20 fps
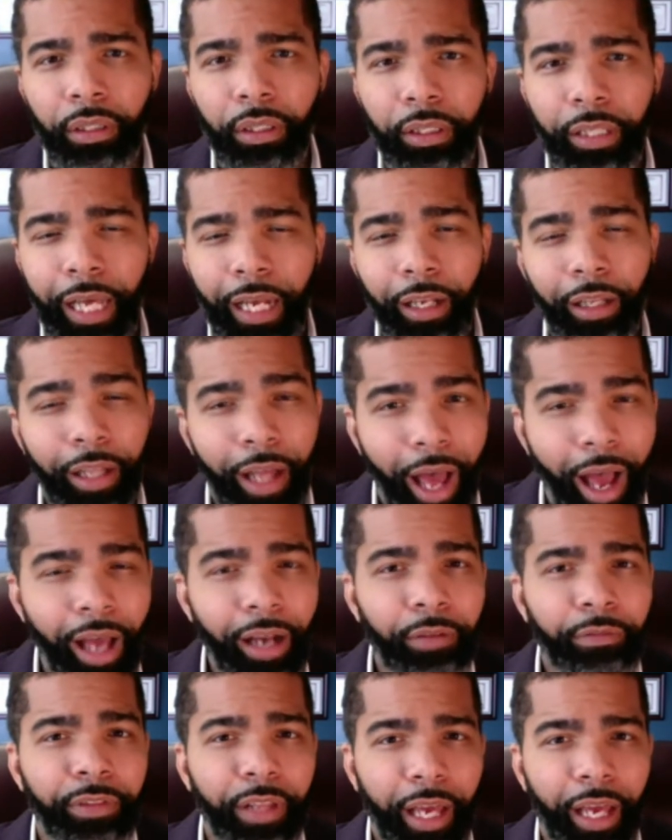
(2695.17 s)
that a lot
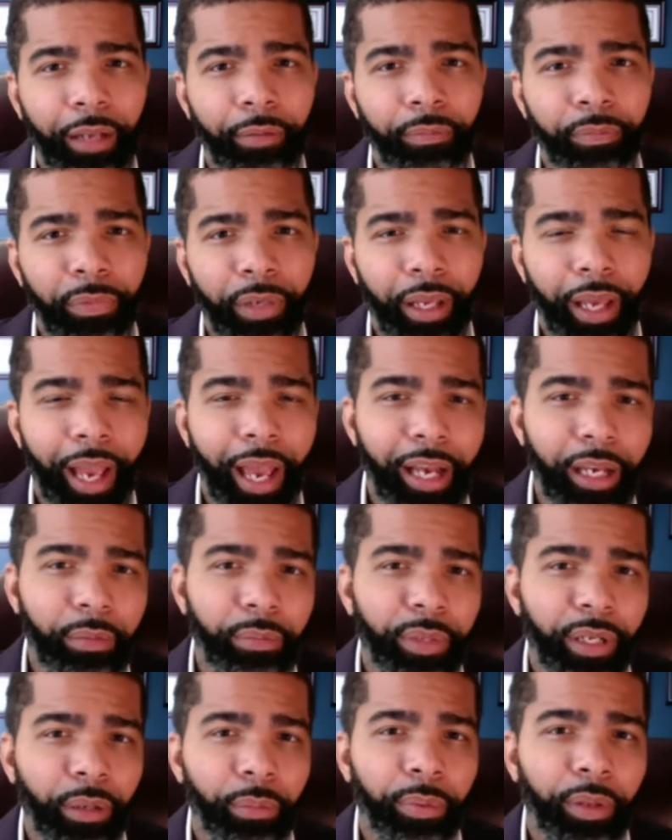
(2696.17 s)
of that, had it
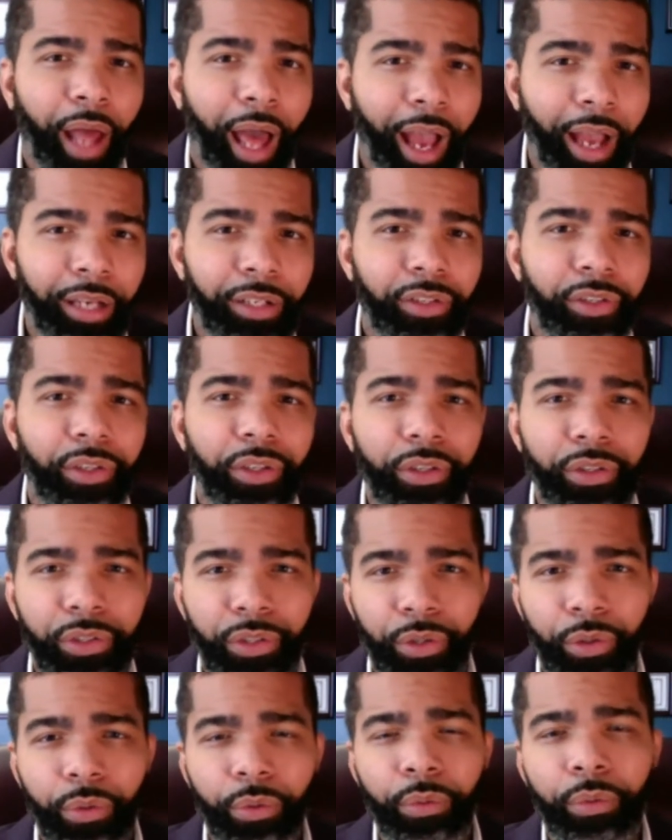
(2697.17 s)
been applied to the
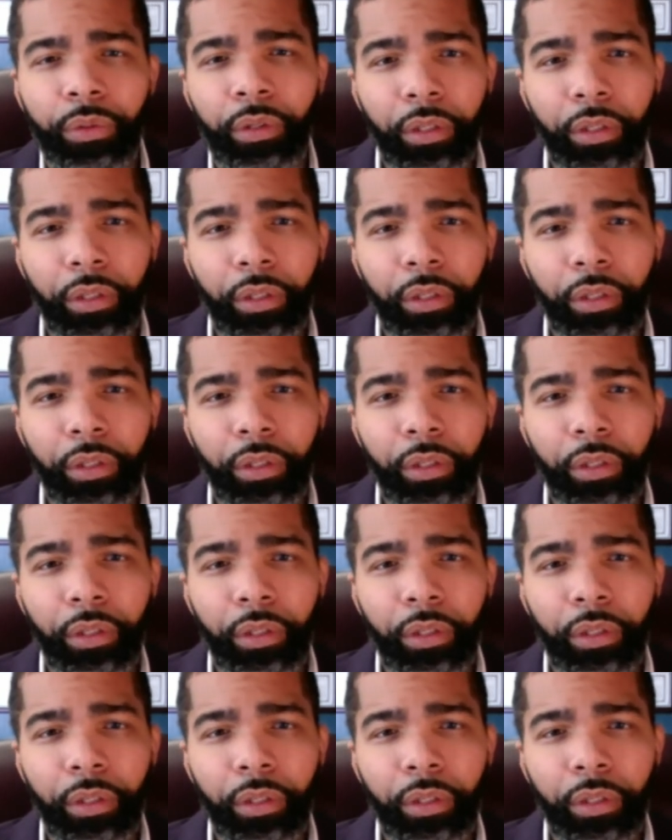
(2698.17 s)
zoo,